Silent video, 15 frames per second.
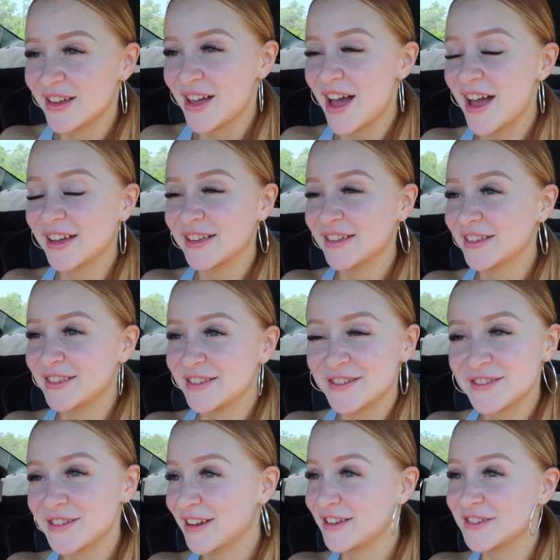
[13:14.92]

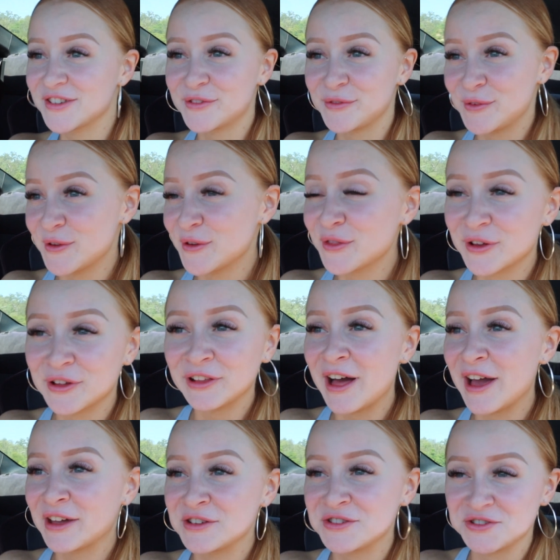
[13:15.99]
I could just feel the
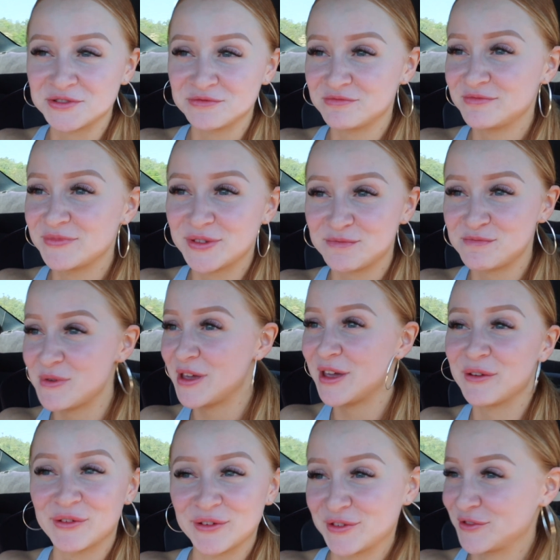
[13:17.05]
glycogen
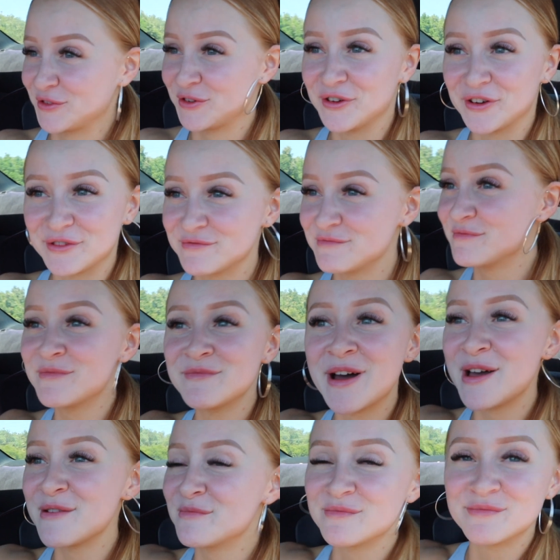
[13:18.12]
being restored.
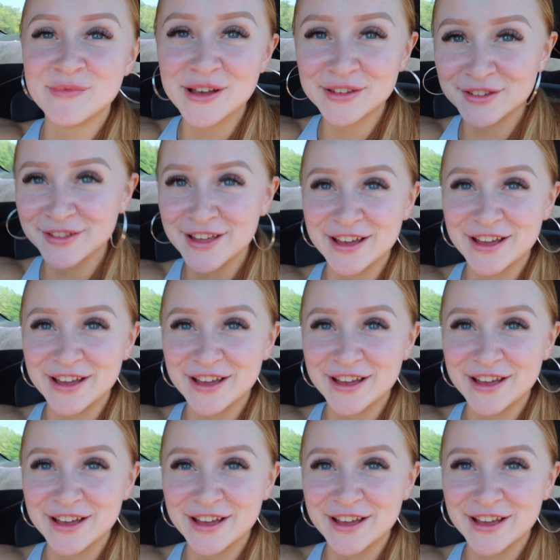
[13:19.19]
My muscle